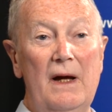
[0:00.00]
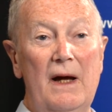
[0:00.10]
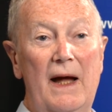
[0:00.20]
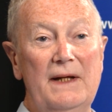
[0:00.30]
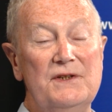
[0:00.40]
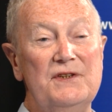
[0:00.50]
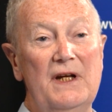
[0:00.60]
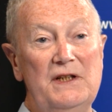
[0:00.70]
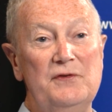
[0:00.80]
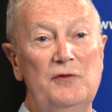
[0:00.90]
and
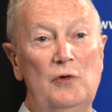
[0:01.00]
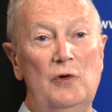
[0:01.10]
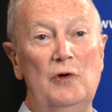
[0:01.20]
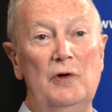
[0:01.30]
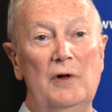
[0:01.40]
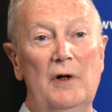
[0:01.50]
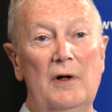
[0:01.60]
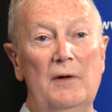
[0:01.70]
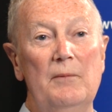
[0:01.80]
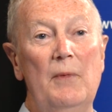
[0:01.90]
stage 4,
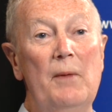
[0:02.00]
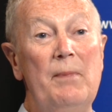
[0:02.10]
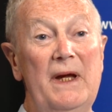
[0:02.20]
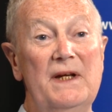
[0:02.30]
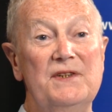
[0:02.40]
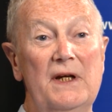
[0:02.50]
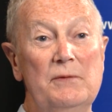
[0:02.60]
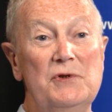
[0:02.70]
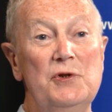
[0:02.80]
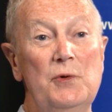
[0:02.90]
my PSA
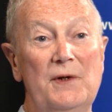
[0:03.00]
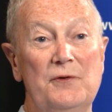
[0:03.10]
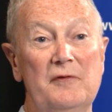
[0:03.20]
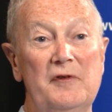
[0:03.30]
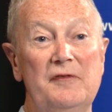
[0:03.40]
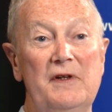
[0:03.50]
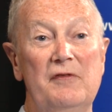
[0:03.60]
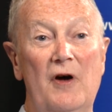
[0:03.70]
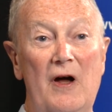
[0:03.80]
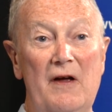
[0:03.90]
was
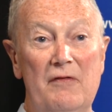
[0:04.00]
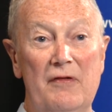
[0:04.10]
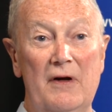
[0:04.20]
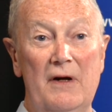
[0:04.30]
255